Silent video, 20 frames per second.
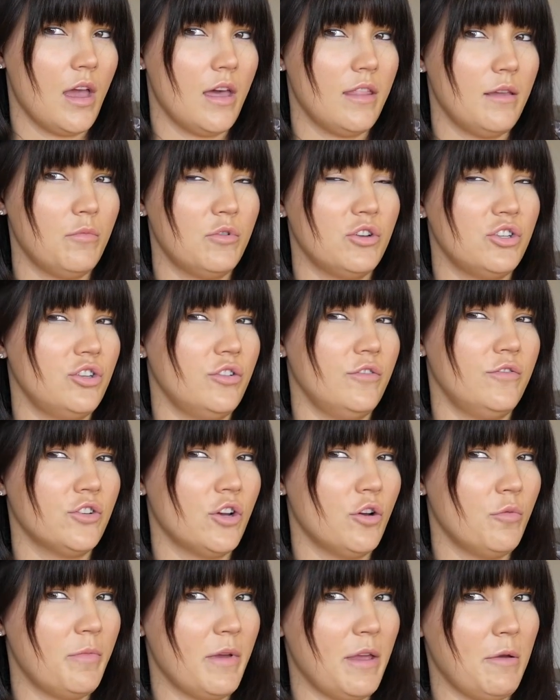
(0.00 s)
And then what you've
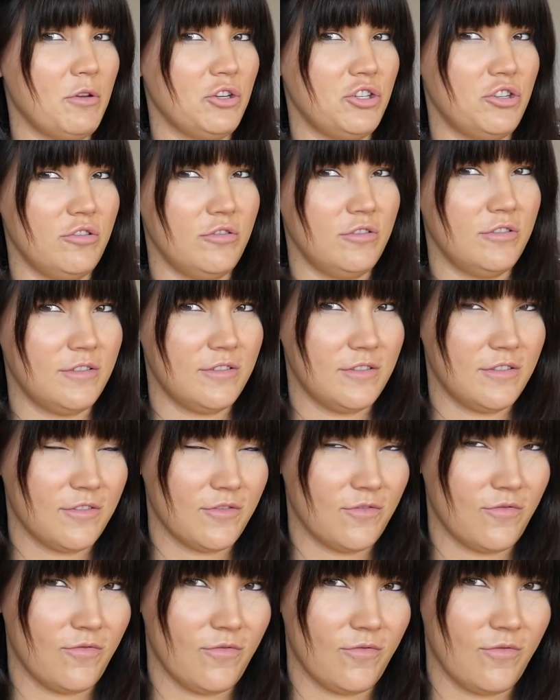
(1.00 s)
told me, which you
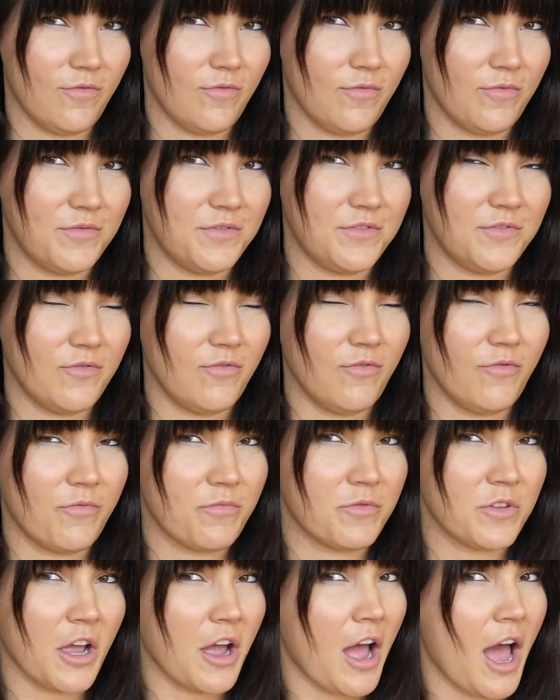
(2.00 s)

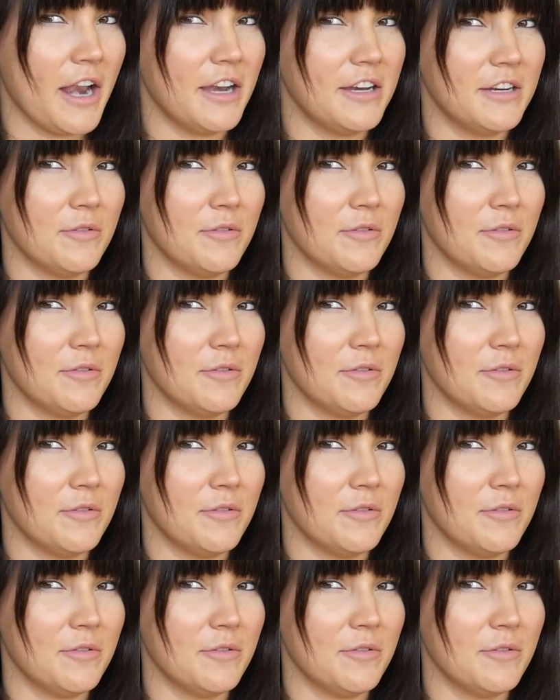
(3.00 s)
kind of